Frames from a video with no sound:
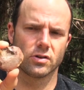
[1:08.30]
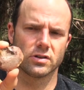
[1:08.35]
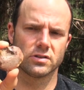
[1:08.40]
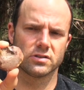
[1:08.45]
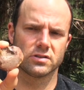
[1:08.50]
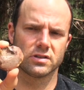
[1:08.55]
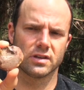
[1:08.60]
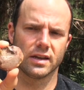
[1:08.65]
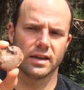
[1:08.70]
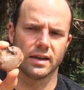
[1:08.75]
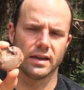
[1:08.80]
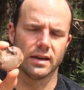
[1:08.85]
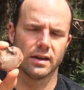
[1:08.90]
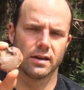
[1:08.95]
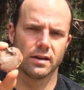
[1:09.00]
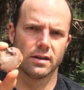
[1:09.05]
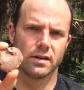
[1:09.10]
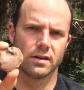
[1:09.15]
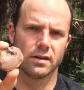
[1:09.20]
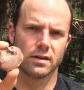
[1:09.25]
can see
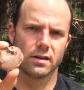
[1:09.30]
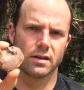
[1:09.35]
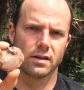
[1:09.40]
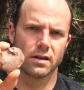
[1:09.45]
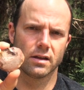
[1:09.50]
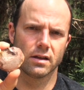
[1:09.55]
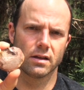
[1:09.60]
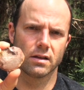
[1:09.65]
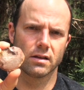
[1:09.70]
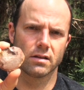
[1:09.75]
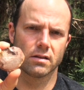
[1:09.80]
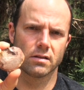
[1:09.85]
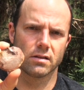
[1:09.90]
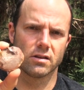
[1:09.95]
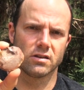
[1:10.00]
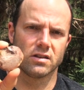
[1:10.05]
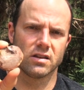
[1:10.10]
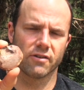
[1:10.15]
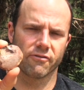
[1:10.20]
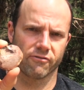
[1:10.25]

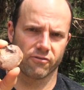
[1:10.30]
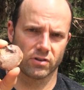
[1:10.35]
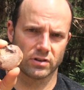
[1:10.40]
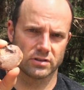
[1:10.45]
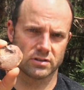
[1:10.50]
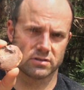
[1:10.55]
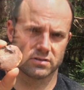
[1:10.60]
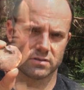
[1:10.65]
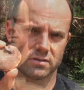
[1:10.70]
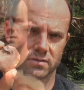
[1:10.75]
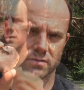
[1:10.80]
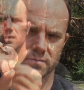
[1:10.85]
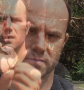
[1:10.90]
the difference.